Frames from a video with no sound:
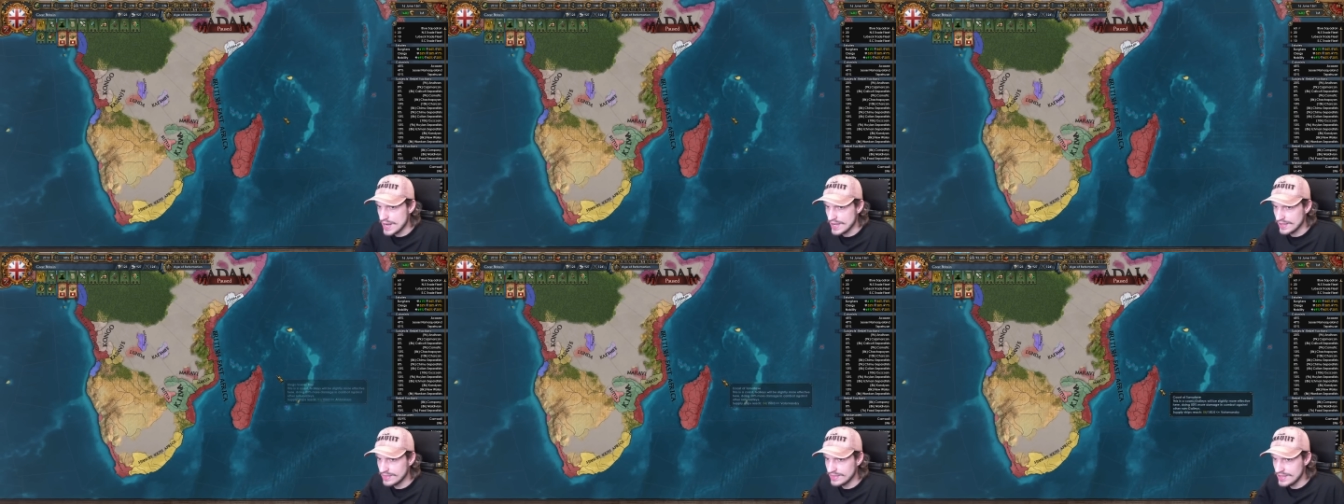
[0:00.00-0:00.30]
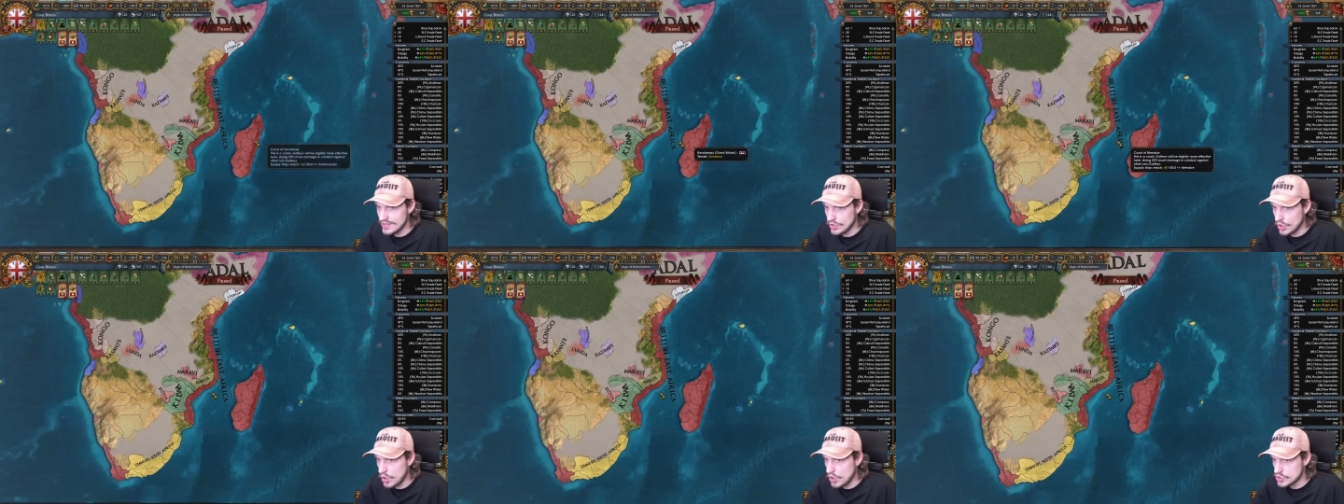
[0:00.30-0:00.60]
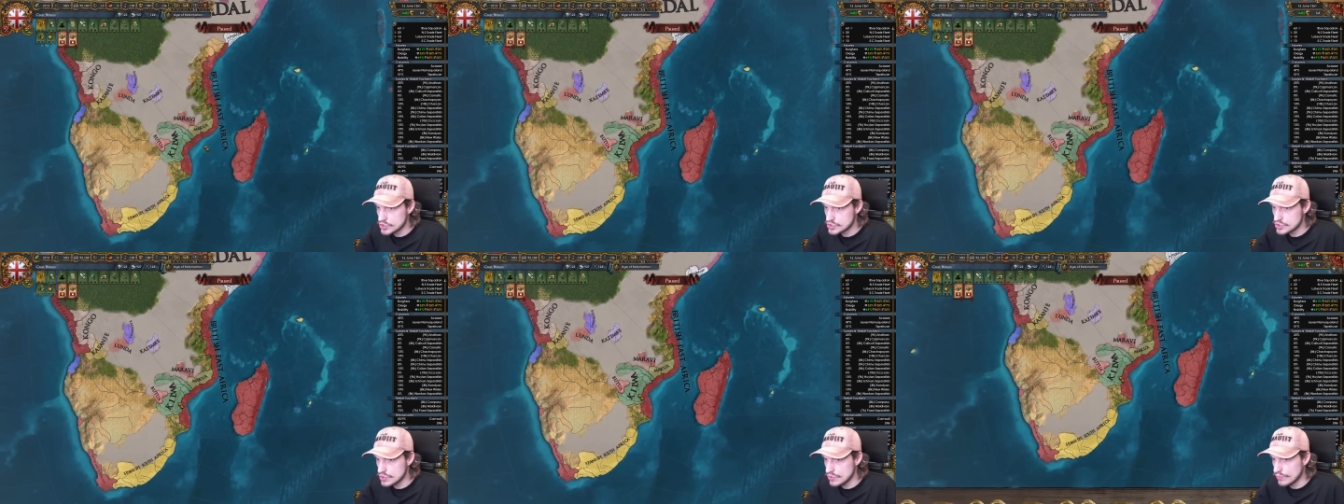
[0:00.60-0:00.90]
I think
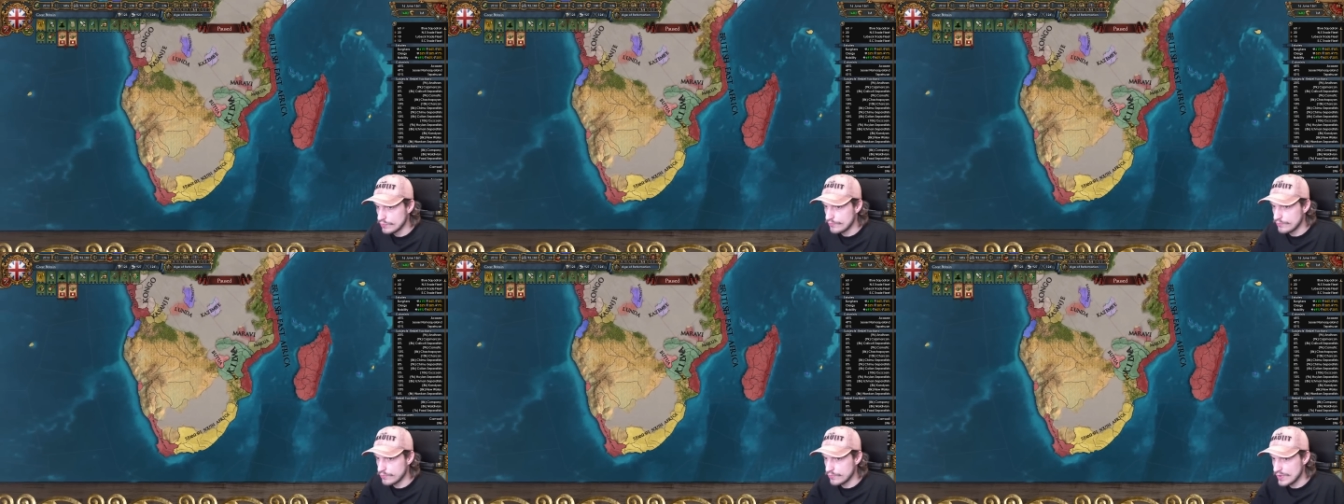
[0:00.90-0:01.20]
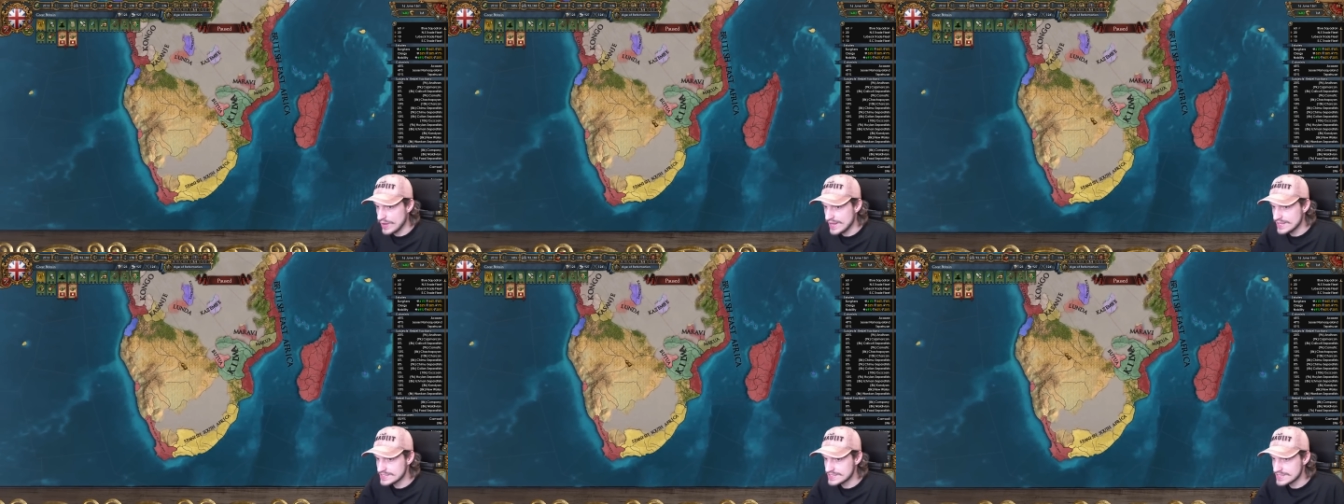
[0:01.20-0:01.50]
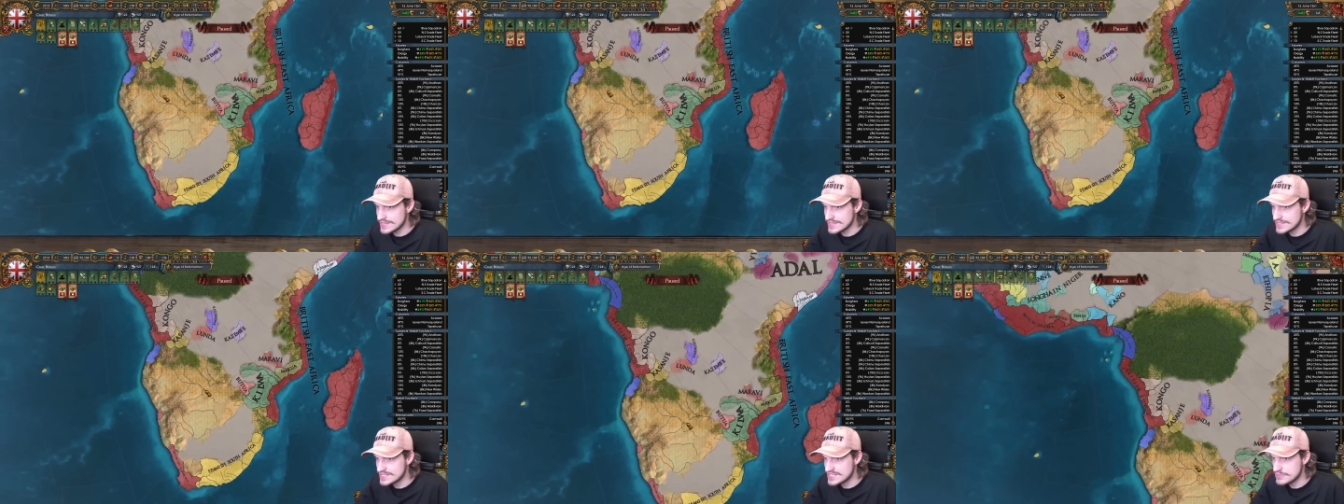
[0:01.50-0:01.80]
also France
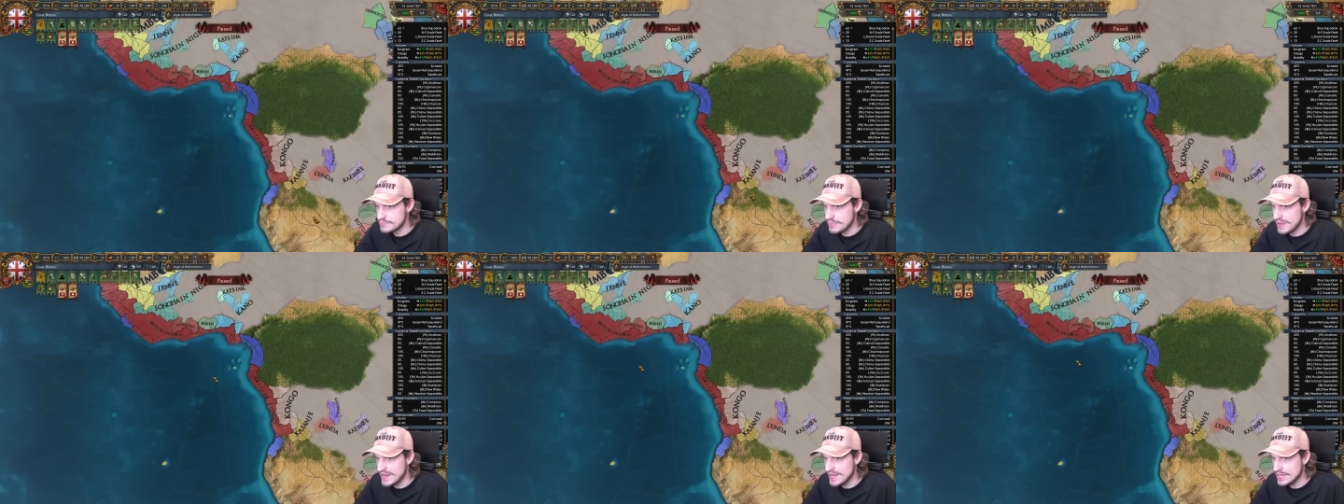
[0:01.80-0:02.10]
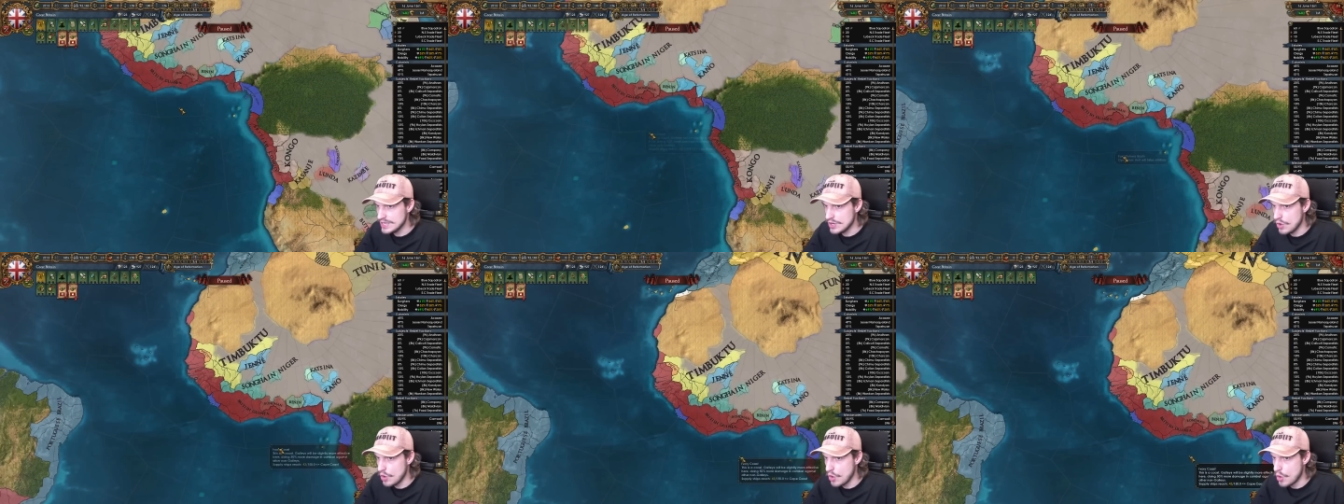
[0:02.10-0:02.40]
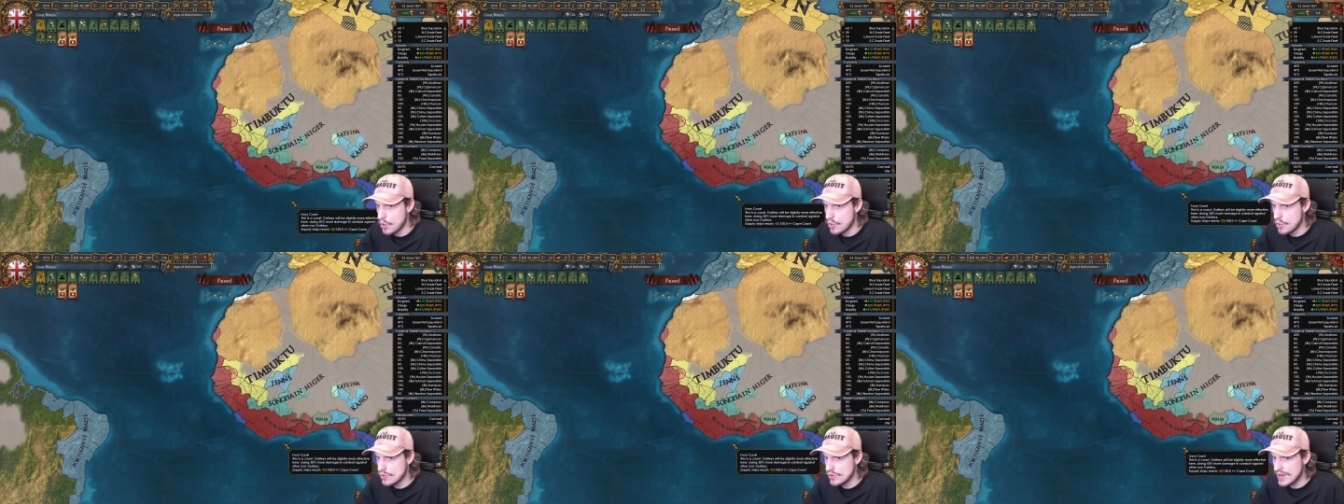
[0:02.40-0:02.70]
and Spain
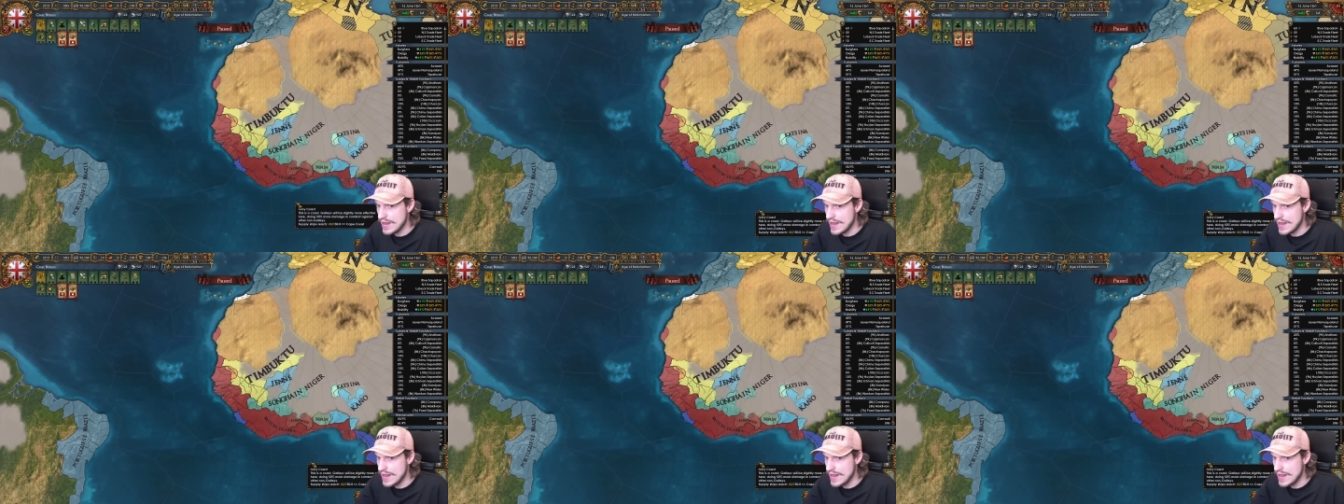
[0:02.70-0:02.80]
own